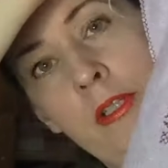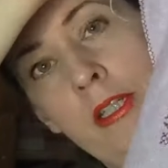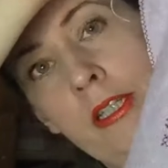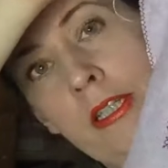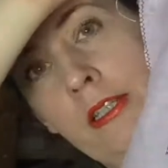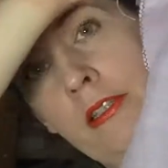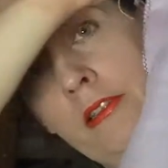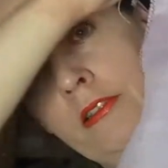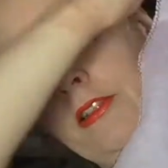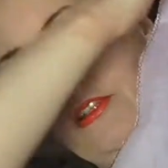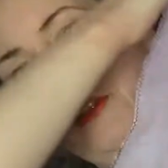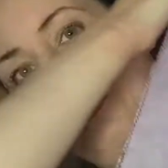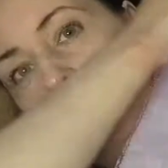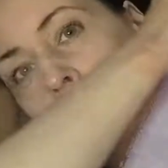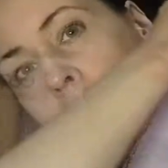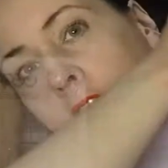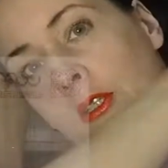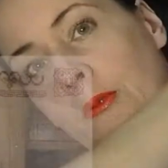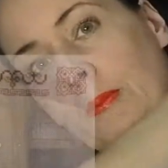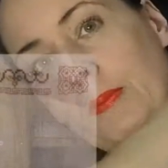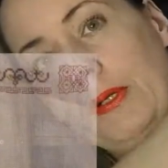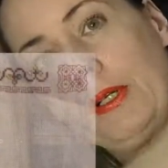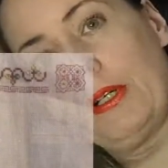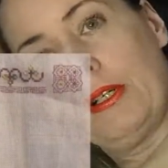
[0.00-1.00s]
working on the
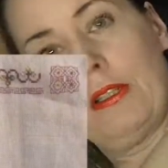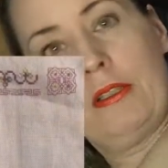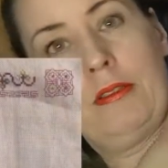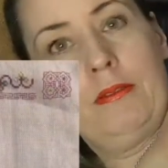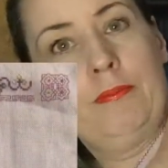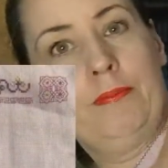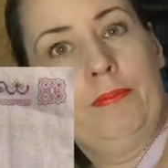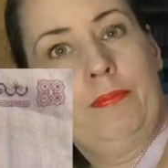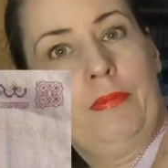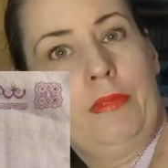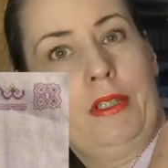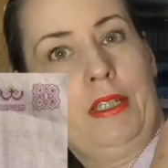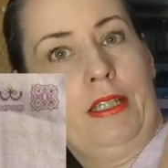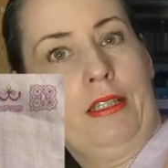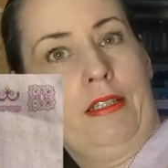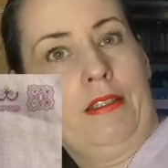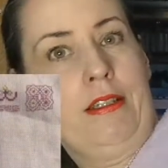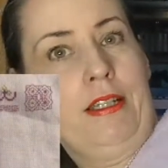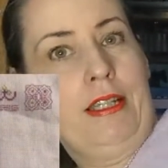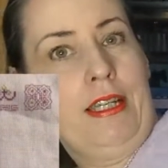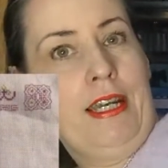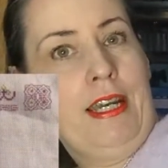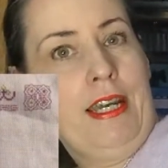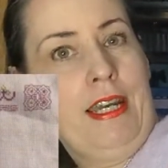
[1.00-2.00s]
3rd part.
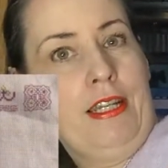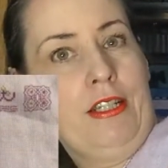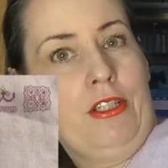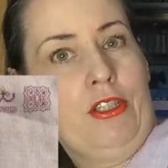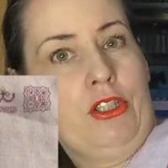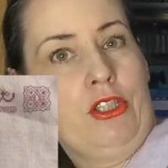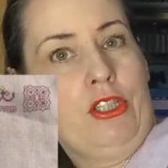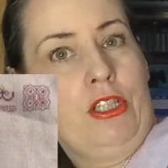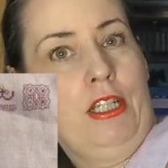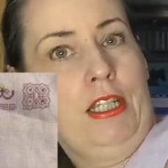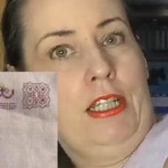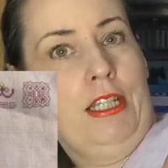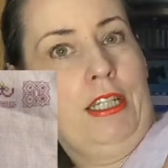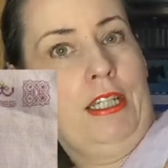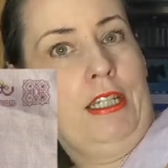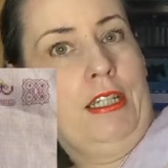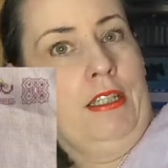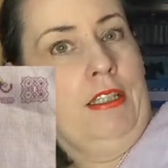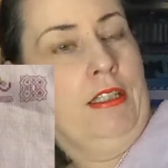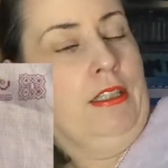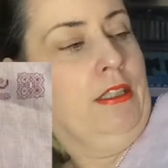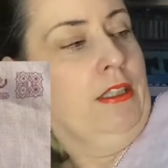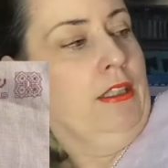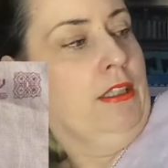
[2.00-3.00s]
I actually
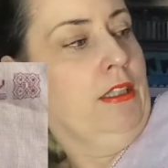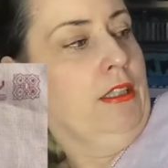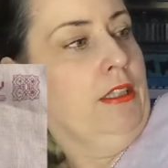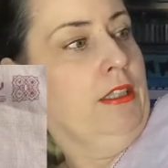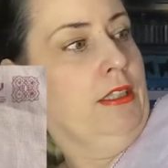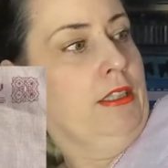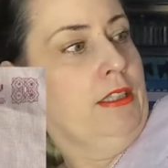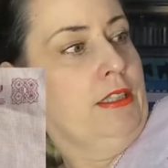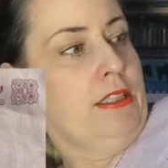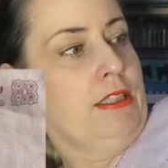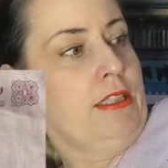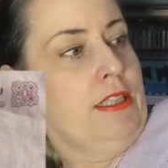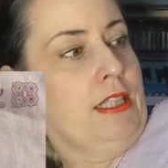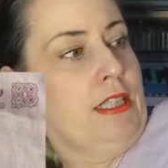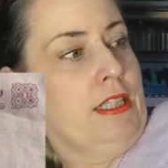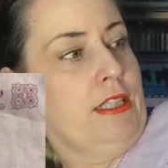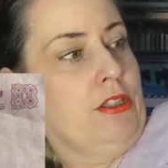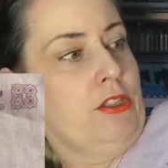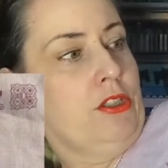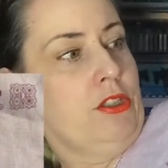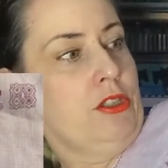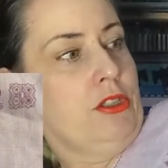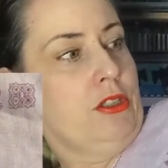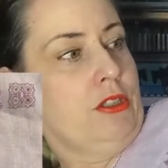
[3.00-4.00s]

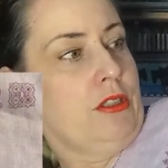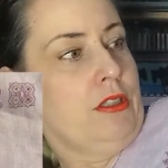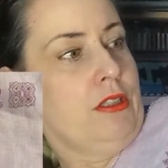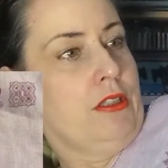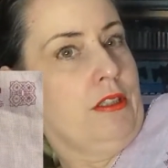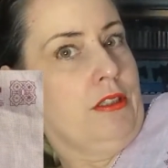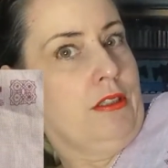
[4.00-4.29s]
stitched